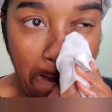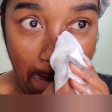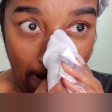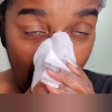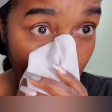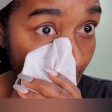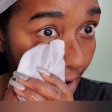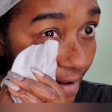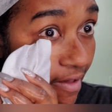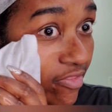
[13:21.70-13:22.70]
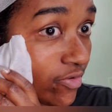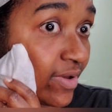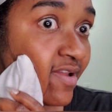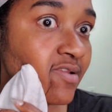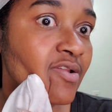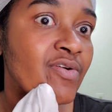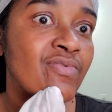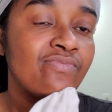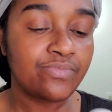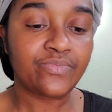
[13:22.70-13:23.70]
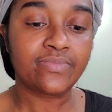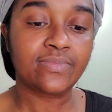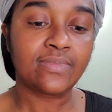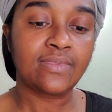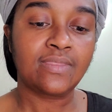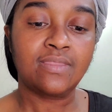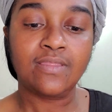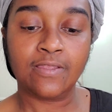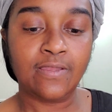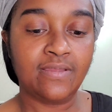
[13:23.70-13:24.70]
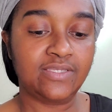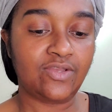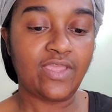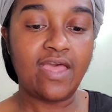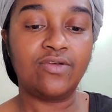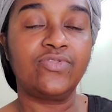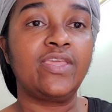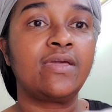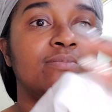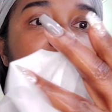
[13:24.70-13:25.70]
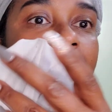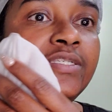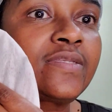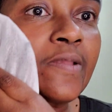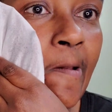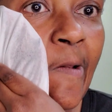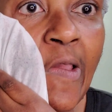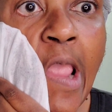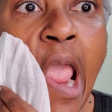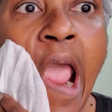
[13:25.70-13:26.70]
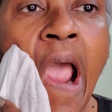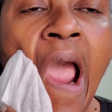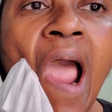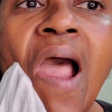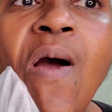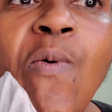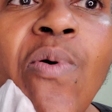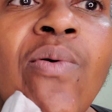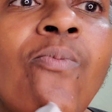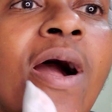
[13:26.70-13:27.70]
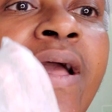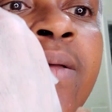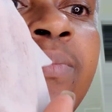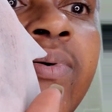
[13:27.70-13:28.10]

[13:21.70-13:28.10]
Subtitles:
I go all the way through, so y'all don't think I'm just one wipe,